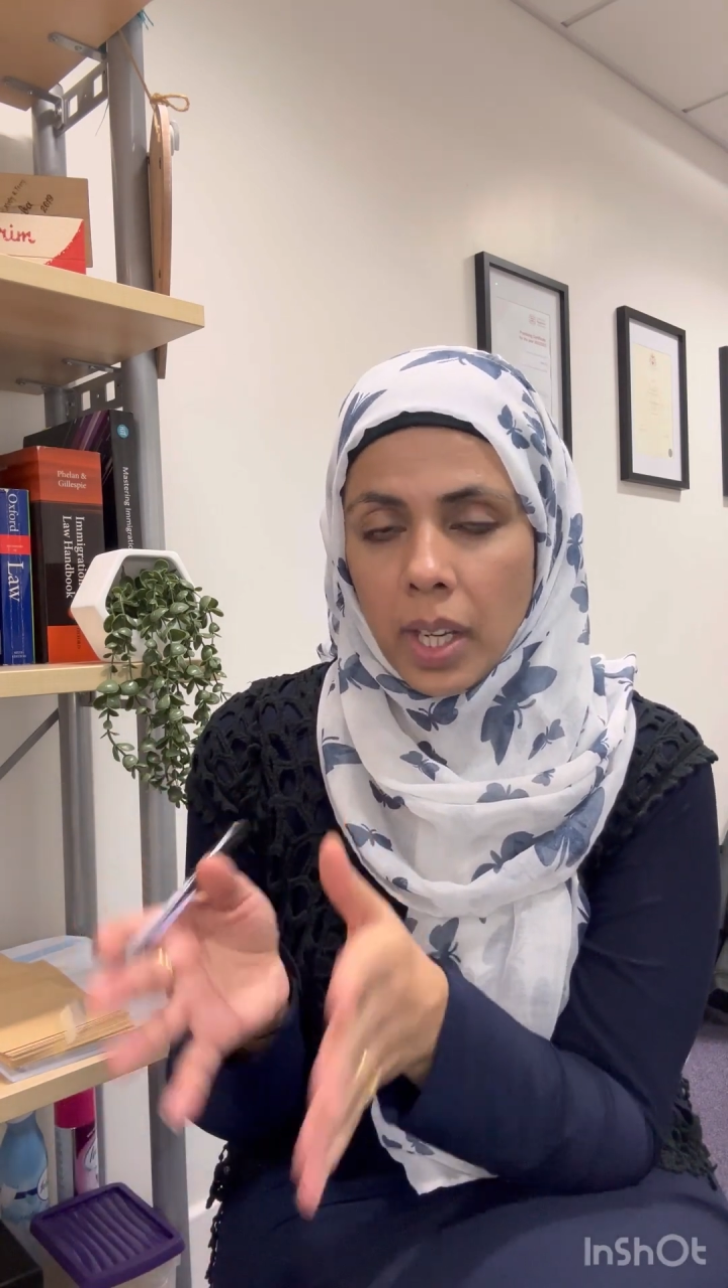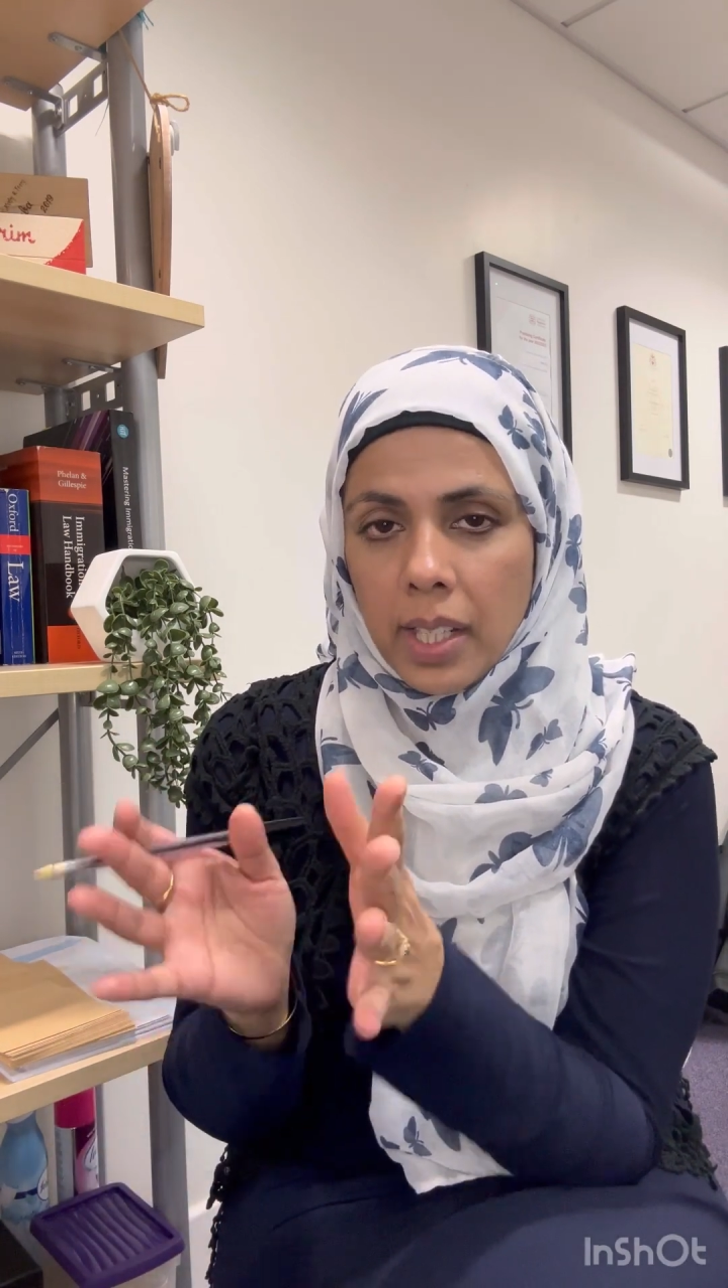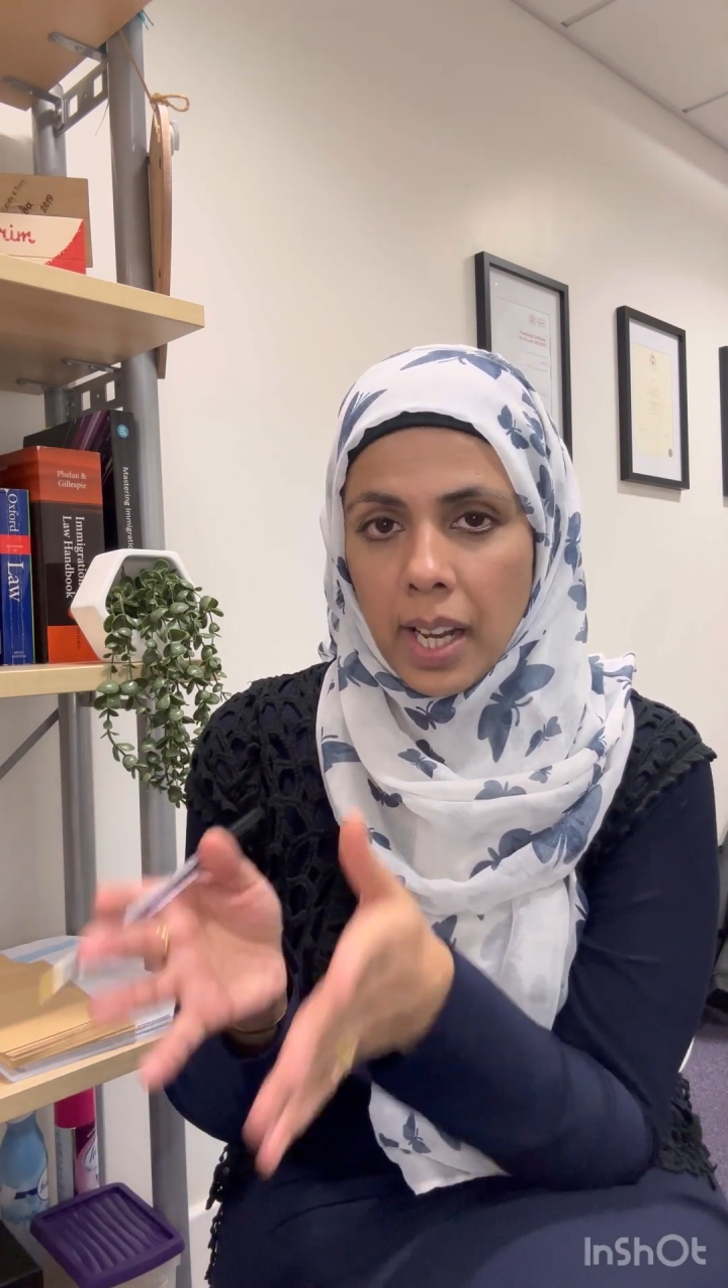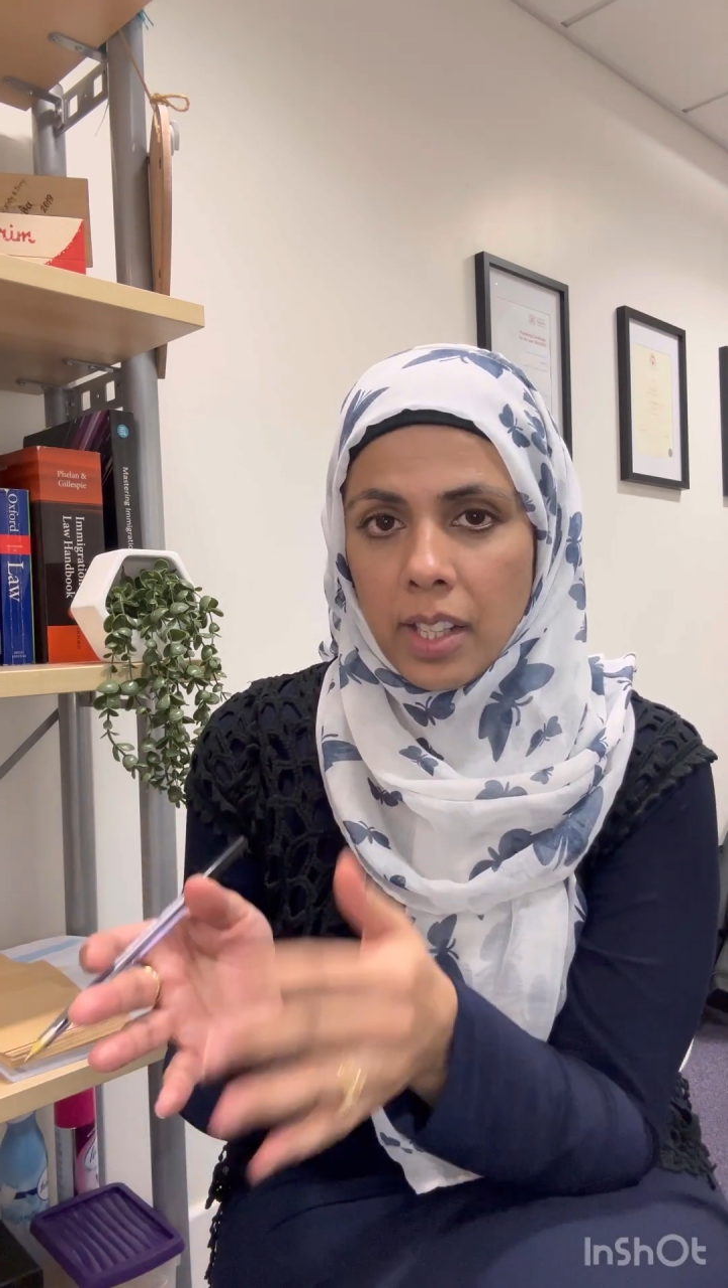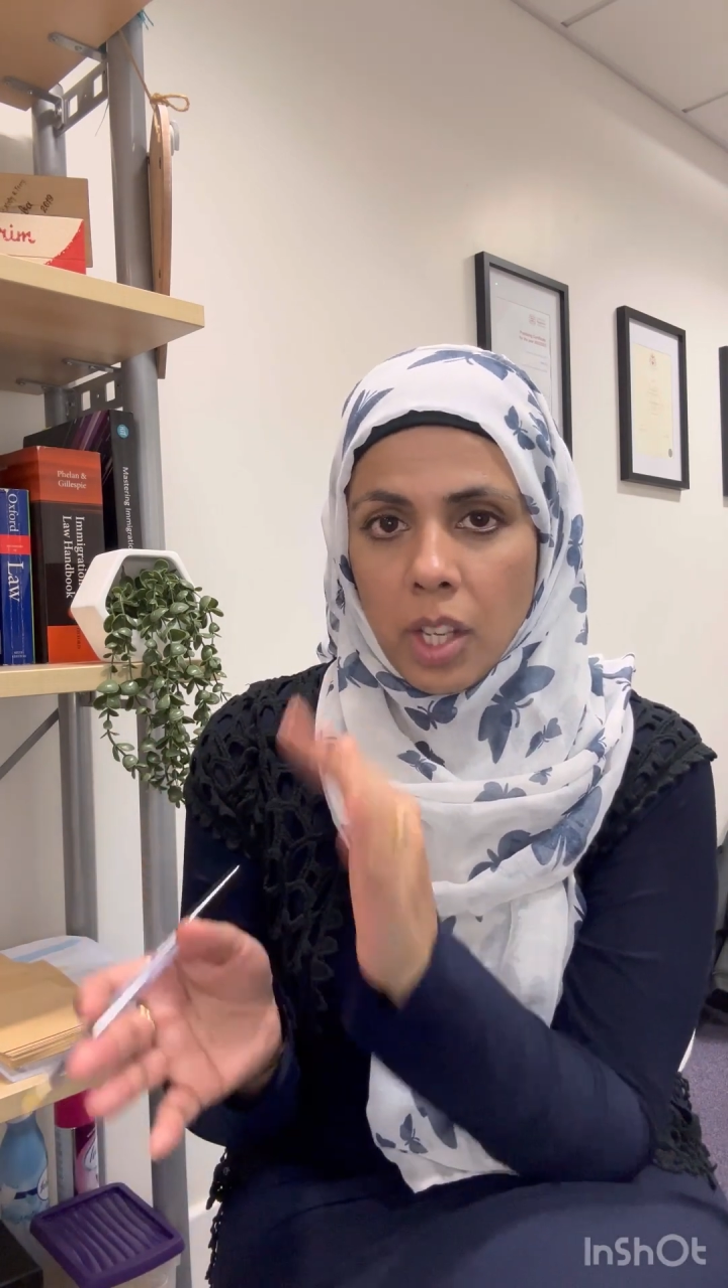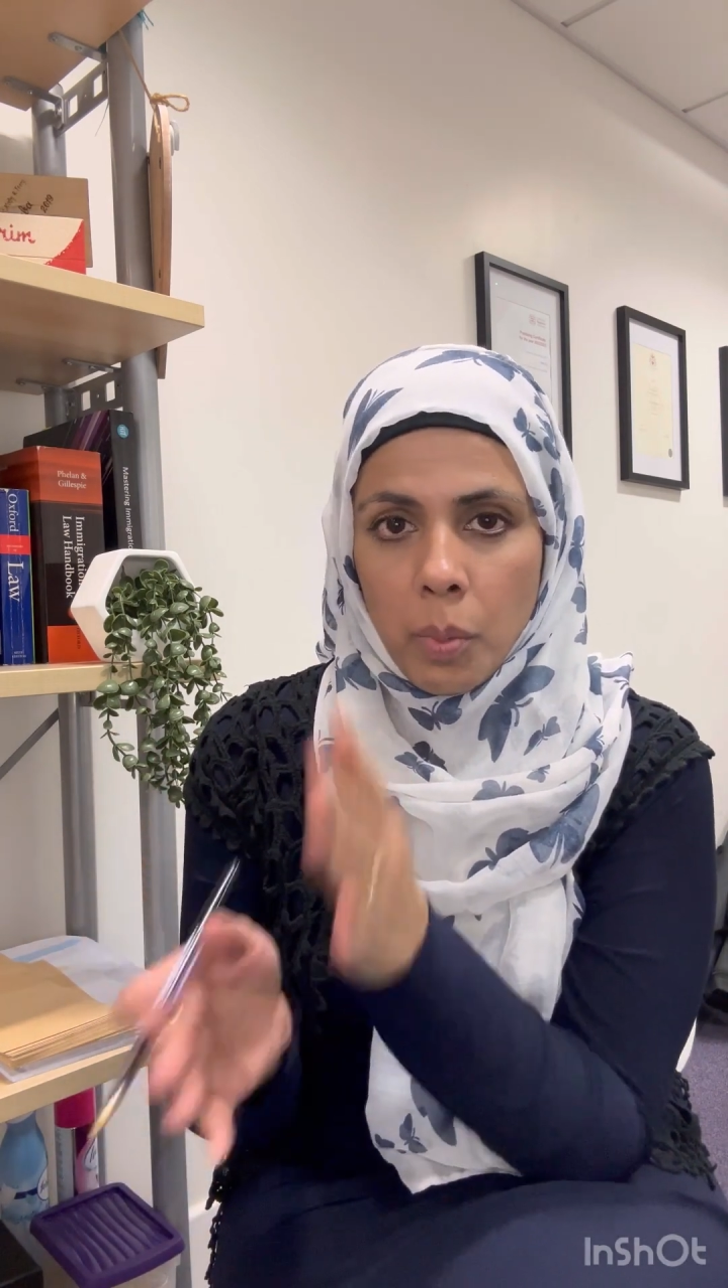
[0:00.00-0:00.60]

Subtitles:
tax year,